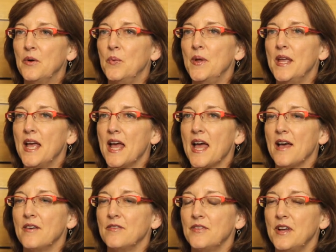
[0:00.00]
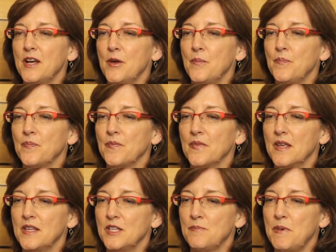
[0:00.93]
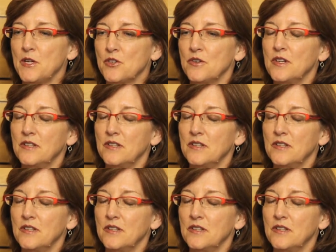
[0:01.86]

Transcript: We have um, special